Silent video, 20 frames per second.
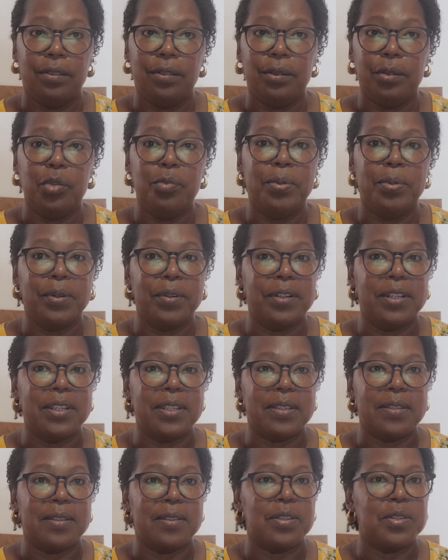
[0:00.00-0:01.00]
Uber
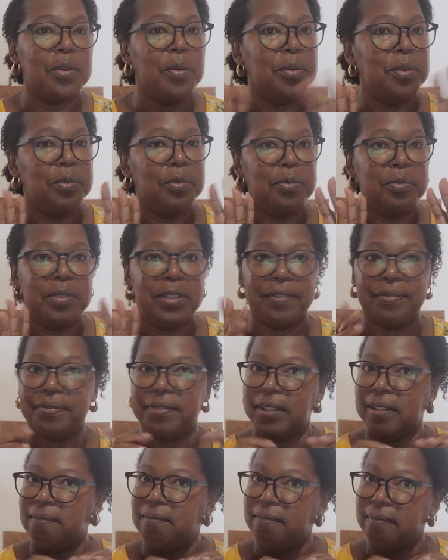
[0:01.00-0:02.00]
is a total
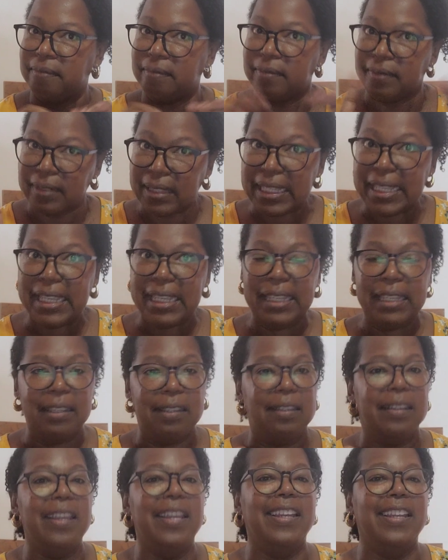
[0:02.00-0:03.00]
different thing
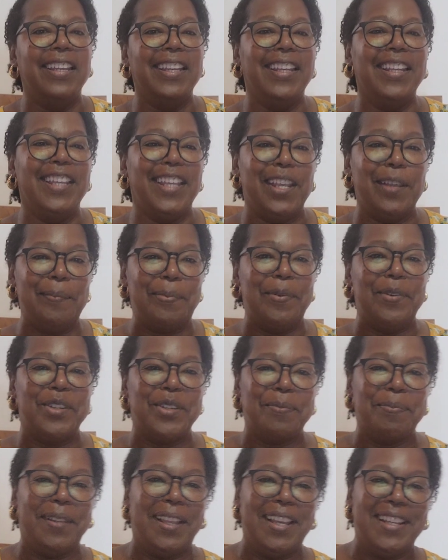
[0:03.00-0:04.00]
in
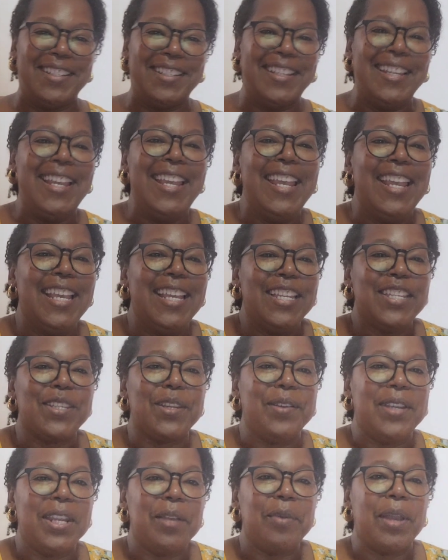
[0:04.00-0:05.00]
Puerto Plata.
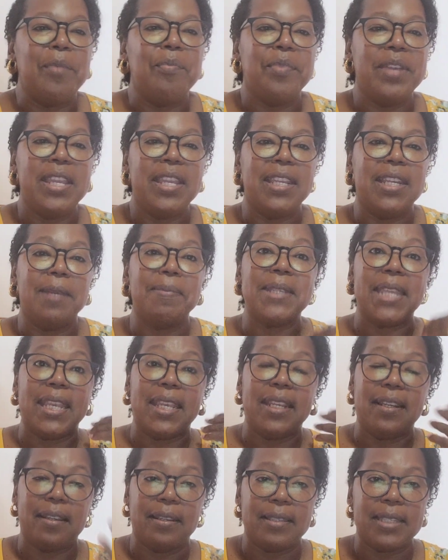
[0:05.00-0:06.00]
So anyway, we ended up
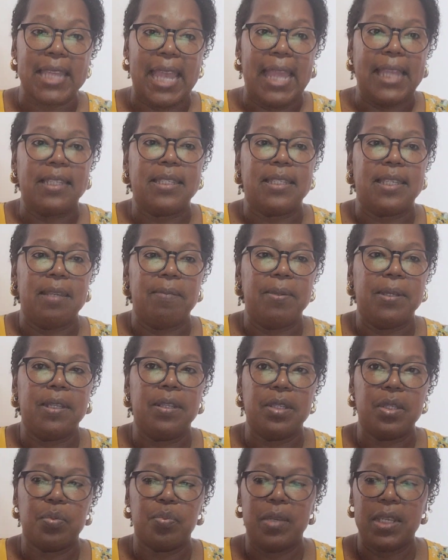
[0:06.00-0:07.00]
taking a taxi
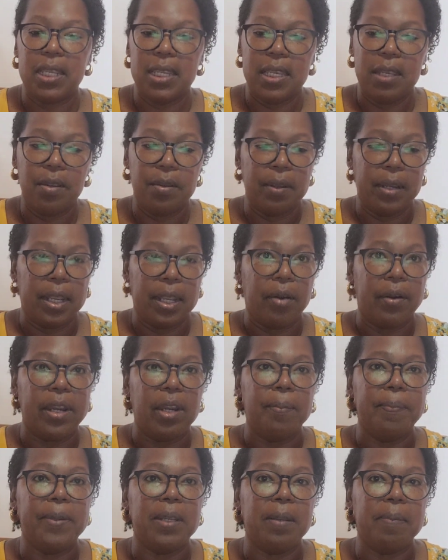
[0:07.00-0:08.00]
because our
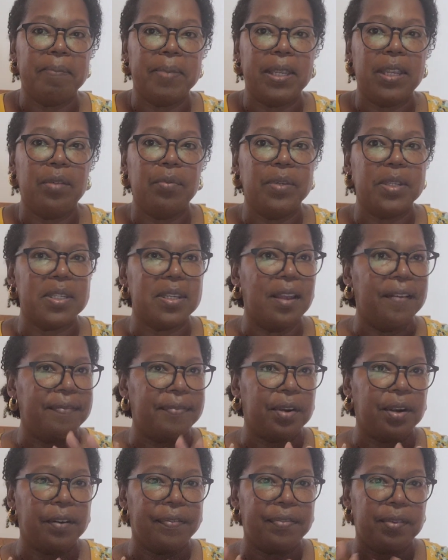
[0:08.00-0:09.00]
Airbnb was not
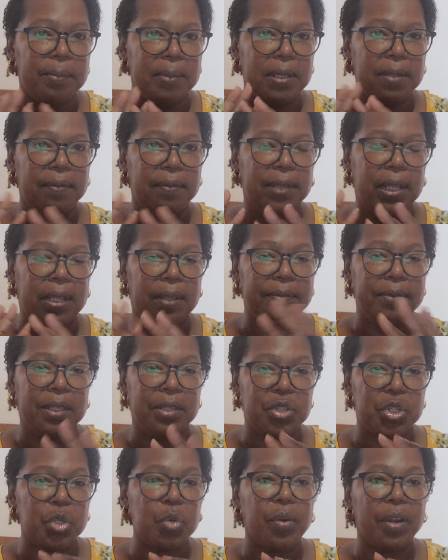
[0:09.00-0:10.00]
far from
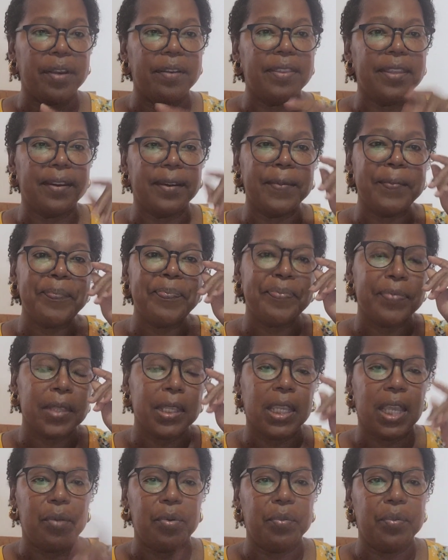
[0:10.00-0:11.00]
the square there.
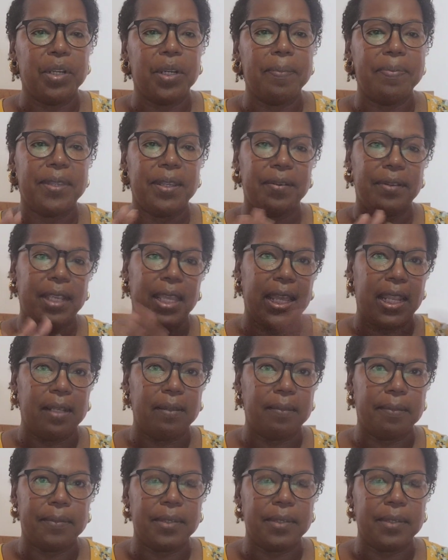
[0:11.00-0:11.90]
And we went up there and they had,